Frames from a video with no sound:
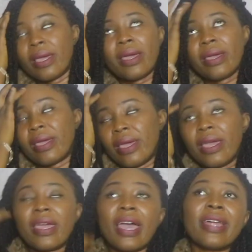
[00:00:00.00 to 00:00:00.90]
hey
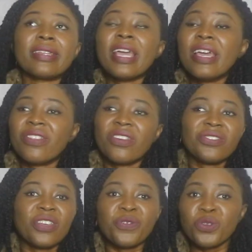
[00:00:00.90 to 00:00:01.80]
hey and the
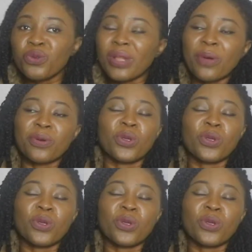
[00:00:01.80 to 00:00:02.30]
interview like was